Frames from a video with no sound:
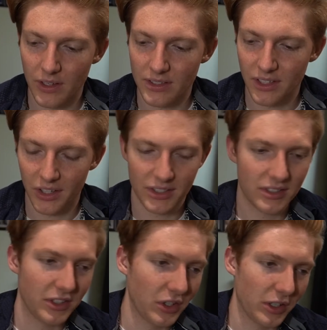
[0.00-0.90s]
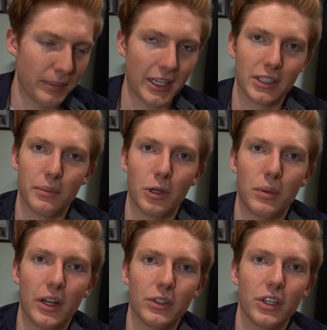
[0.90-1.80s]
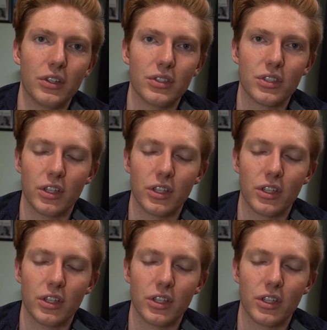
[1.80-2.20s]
It sucks. Looking back on the Bell Brown years,